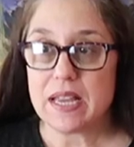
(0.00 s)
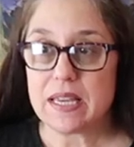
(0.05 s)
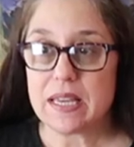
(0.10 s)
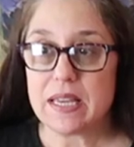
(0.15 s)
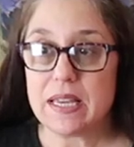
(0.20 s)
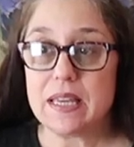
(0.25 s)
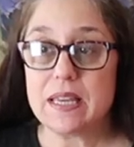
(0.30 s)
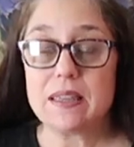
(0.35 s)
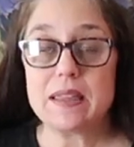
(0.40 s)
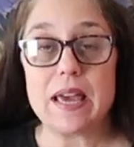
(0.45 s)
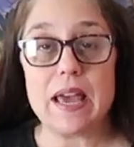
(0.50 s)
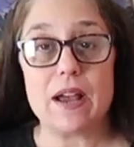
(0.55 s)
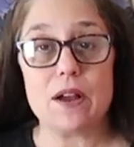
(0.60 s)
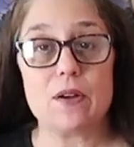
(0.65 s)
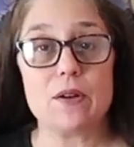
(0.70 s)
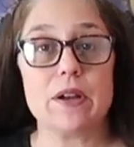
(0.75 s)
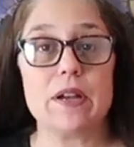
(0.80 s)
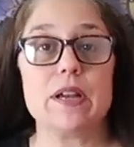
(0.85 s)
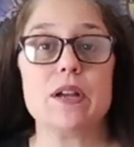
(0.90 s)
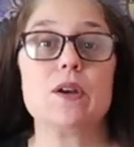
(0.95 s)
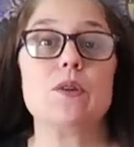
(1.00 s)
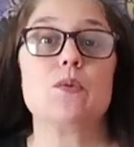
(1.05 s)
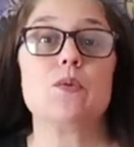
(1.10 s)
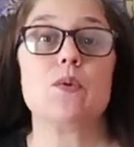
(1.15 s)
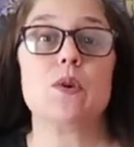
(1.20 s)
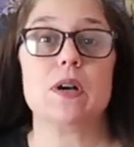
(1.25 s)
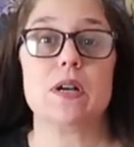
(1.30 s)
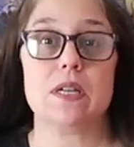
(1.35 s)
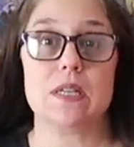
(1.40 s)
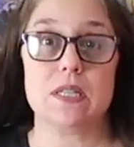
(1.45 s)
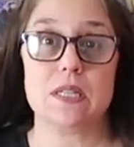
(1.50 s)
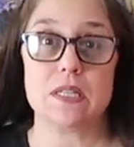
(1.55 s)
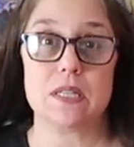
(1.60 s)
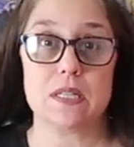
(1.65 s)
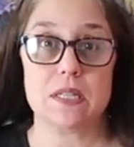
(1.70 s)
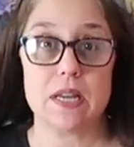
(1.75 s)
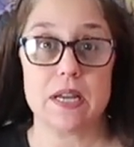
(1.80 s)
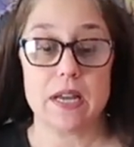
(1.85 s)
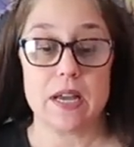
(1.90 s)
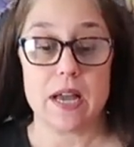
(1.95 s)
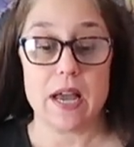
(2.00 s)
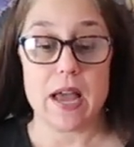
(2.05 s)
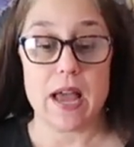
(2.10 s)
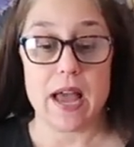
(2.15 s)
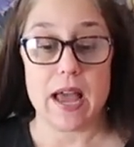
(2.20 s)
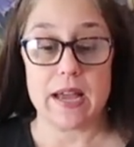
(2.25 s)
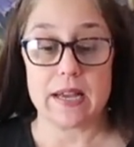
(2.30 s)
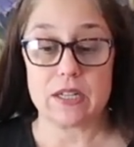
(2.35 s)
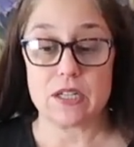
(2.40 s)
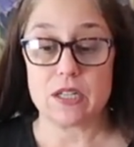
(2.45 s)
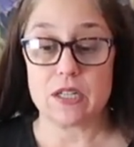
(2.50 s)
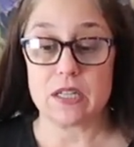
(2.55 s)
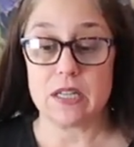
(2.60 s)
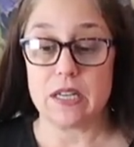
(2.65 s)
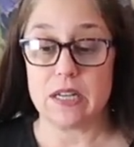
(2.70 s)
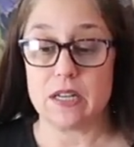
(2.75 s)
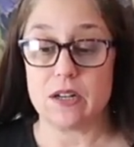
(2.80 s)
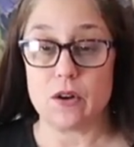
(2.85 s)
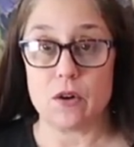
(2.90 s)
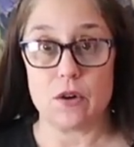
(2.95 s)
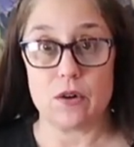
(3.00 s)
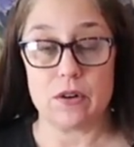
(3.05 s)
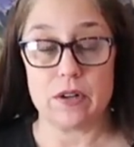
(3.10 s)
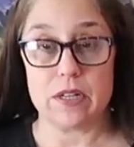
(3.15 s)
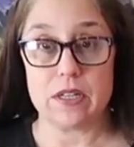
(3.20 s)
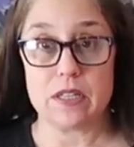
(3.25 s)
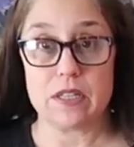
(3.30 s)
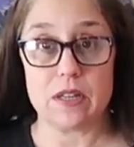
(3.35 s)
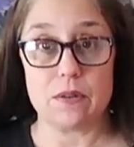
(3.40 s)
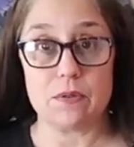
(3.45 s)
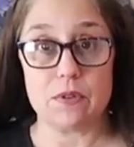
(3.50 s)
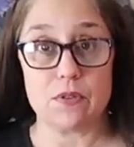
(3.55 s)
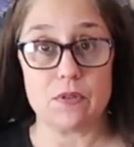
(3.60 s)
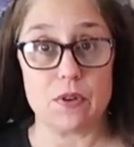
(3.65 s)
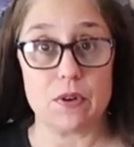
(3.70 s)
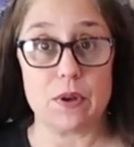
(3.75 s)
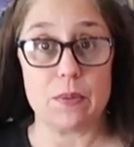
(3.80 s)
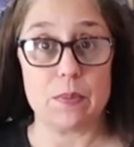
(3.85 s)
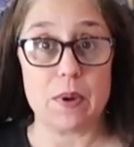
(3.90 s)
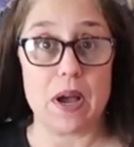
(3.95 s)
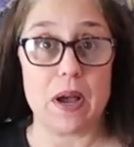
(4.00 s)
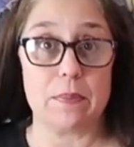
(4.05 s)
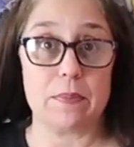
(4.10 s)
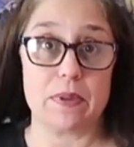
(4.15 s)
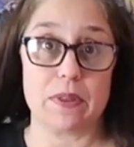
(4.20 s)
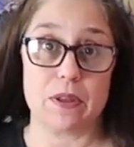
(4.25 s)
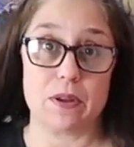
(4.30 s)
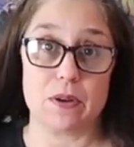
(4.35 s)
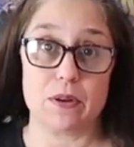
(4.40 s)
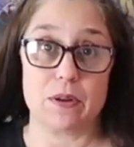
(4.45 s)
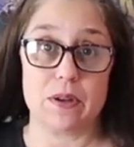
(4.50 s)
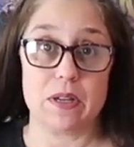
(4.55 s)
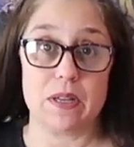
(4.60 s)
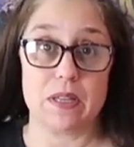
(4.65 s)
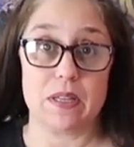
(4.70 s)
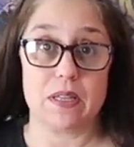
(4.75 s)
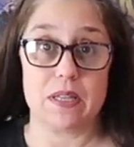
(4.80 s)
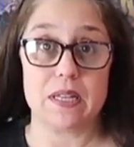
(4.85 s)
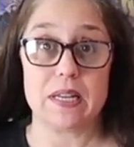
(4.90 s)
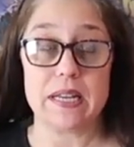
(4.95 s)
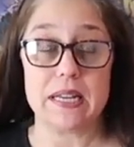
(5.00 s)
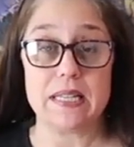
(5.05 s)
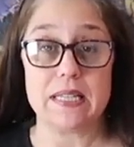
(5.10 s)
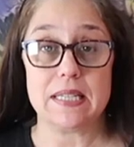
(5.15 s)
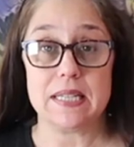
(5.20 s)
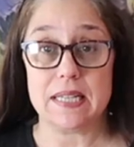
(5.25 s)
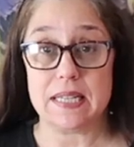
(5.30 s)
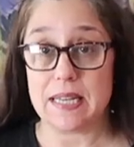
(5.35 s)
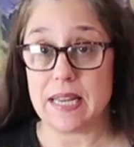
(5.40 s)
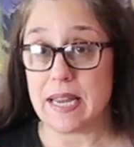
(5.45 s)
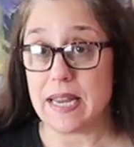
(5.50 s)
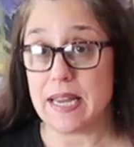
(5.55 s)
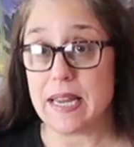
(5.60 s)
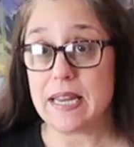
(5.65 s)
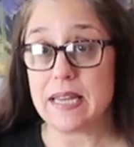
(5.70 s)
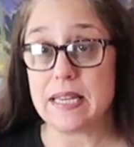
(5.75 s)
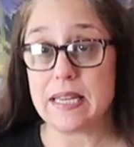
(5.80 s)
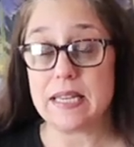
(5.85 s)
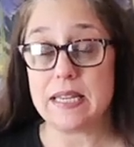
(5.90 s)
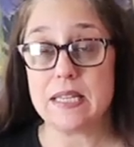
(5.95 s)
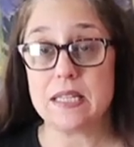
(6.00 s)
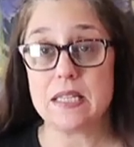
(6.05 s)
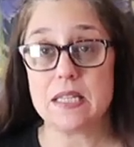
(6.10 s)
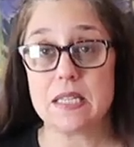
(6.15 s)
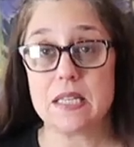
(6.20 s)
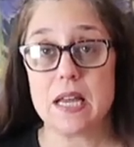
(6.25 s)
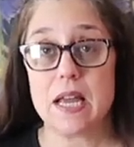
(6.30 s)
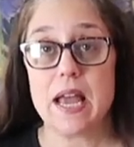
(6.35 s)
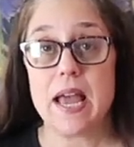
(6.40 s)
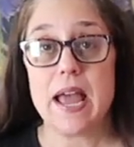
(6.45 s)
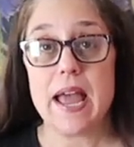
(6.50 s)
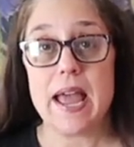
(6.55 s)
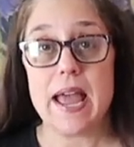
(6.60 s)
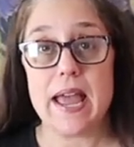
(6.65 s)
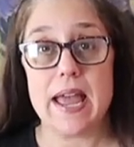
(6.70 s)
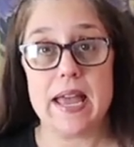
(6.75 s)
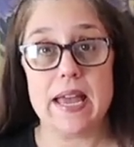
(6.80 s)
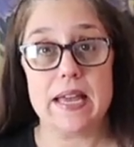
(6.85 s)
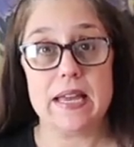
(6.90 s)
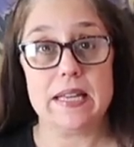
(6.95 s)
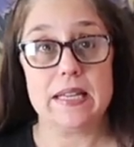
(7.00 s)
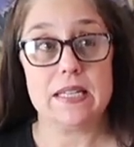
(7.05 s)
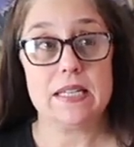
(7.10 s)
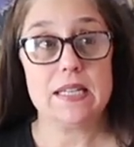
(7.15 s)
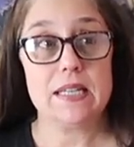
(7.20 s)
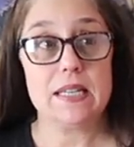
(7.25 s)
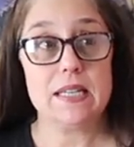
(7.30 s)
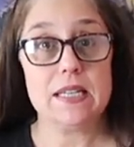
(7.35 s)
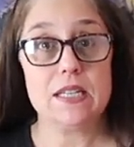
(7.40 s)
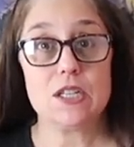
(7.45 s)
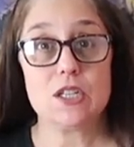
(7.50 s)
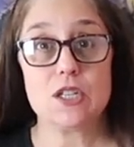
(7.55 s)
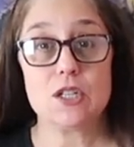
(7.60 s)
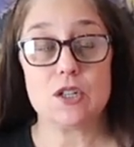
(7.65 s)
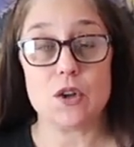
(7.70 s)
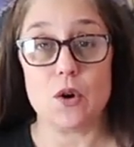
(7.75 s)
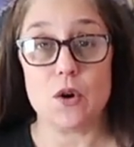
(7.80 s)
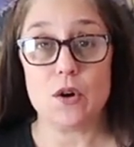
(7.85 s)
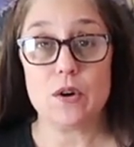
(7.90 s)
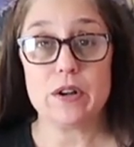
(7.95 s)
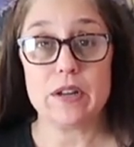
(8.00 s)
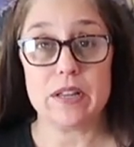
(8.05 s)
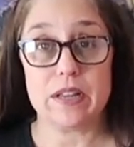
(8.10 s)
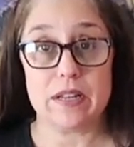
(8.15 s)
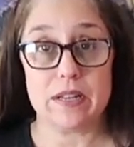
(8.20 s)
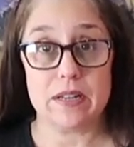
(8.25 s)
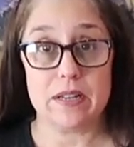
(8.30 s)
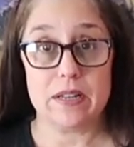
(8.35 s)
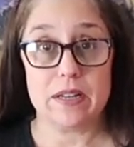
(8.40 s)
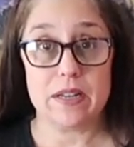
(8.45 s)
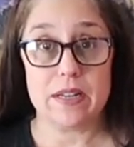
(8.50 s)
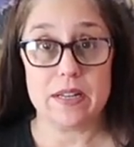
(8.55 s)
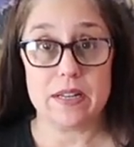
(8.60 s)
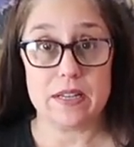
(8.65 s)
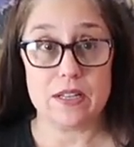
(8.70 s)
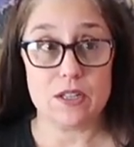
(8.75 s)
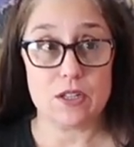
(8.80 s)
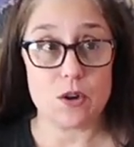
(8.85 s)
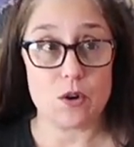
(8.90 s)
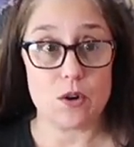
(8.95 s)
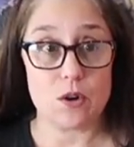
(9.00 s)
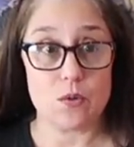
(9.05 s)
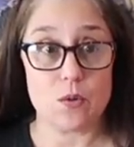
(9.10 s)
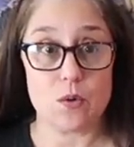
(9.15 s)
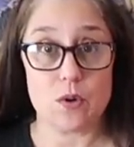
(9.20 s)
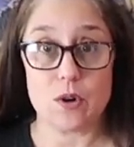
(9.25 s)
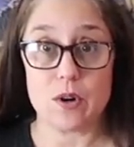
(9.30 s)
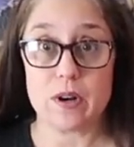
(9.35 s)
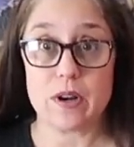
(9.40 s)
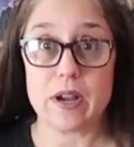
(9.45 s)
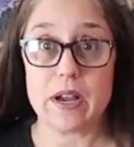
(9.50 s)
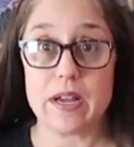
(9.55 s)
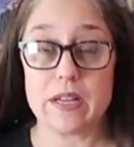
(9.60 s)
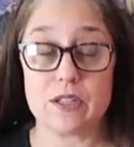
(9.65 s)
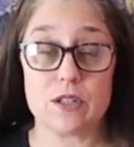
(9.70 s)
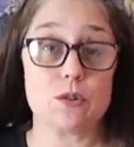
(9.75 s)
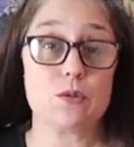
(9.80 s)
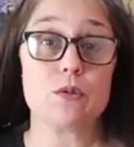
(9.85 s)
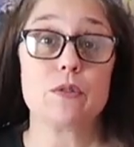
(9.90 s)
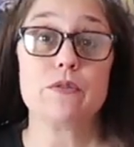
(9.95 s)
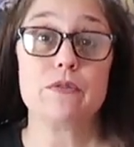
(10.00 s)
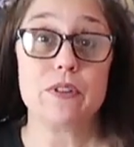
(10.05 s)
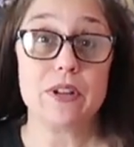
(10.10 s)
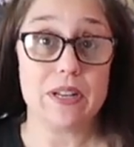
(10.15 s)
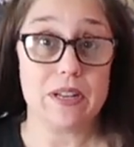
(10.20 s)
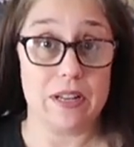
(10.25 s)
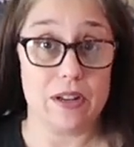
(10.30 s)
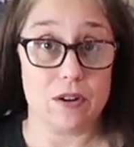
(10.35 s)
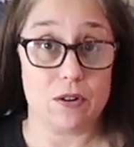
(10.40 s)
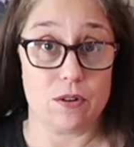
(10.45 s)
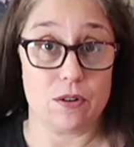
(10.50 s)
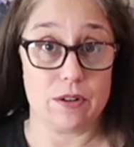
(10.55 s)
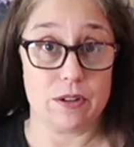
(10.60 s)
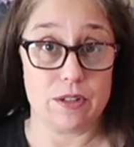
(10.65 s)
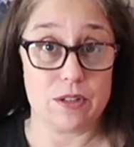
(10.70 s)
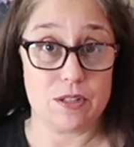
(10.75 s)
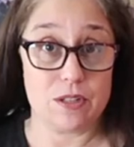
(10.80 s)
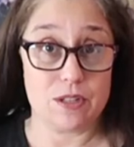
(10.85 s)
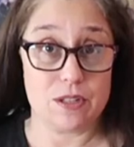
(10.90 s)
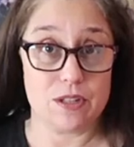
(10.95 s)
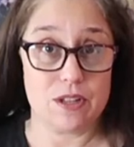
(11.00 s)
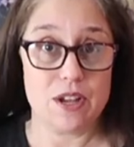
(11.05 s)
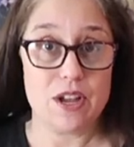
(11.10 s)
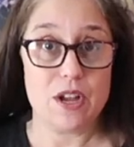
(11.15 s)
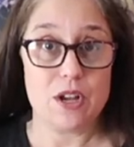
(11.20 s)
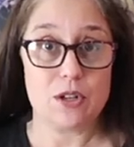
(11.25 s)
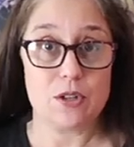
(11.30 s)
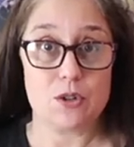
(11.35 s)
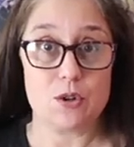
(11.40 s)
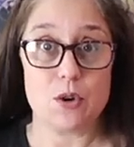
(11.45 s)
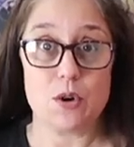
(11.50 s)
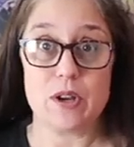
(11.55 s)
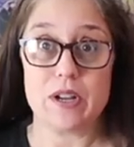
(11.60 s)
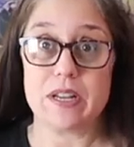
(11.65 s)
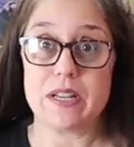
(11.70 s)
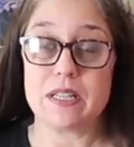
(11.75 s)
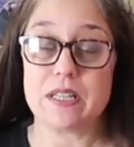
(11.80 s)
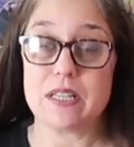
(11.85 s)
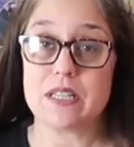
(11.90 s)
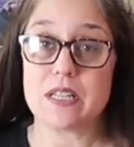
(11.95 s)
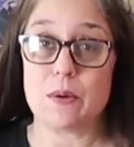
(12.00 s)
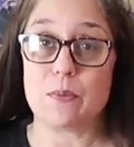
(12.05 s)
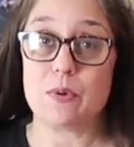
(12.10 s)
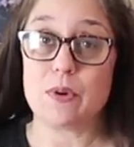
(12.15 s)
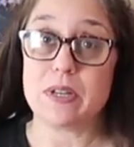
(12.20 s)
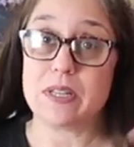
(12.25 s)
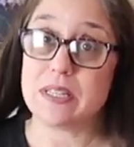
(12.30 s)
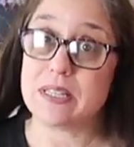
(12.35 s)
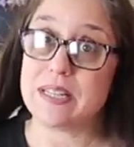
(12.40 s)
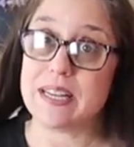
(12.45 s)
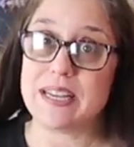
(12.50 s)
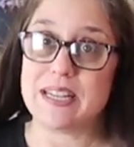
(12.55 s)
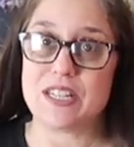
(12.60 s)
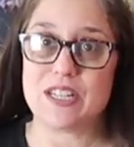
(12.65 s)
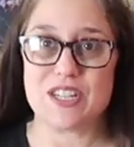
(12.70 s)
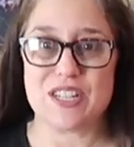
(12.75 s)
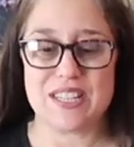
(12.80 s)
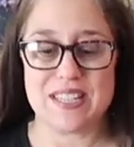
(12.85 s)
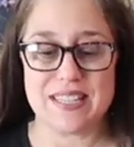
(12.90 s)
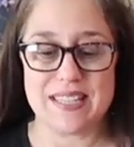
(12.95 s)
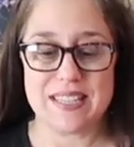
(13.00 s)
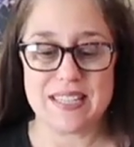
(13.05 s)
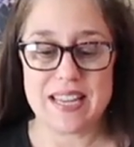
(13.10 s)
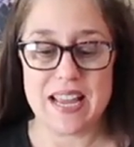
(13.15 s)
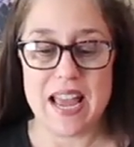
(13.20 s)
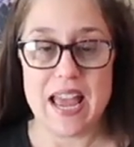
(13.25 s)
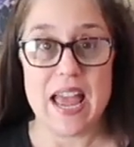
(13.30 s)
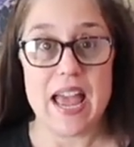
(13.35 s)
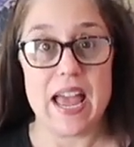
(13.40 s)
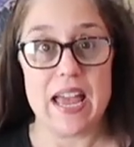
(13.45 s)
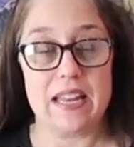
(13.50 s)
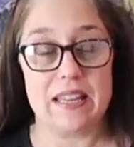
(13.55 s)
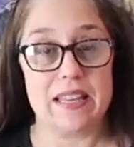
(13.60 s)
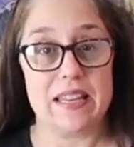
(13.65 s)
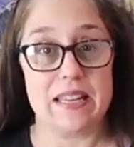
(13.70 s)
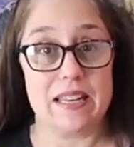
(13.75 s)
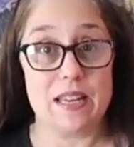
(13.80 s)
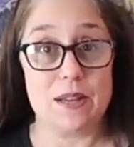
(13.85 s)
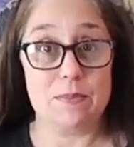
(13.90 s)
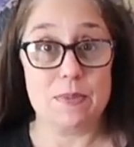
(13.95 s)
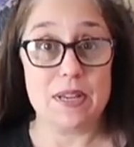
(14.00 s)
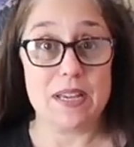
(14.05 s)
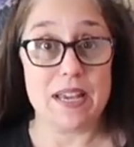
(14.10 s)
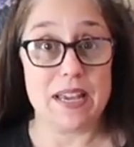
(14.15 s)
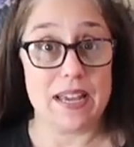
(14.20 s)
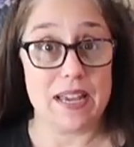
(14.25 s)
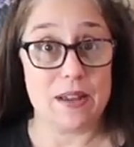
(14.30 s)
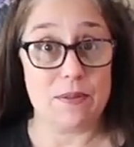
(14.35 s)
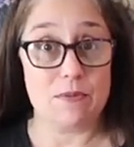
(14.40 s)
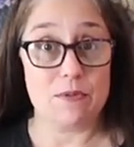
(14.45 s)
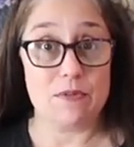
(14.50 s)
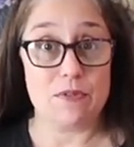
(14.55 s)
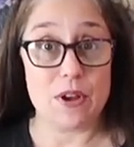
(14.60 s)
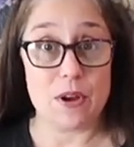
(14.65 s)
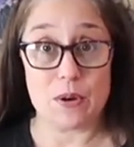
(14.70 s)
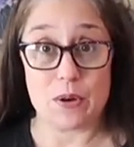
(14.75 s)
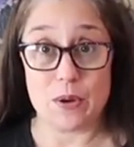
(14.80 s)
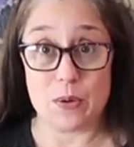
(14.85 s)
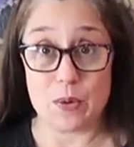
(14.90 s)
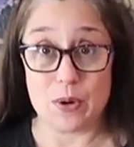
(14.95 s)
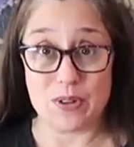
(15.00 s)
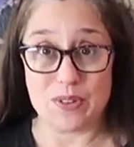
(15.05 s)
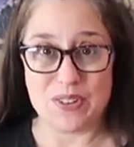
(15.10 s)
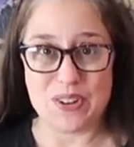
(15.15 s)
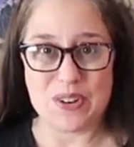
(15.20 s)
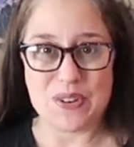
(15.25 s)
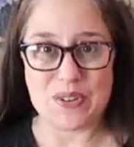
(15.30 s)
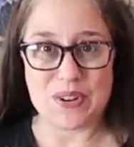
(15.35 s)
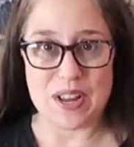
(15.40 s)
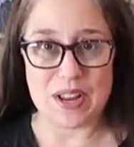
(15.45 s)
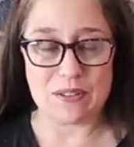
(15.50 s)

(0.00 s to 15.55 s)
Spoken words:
Keith Haring was actually an artist that was very popular in the 1980s, and he started his artwork as a graffiti artist, drawing in subway stations, and then he became very well known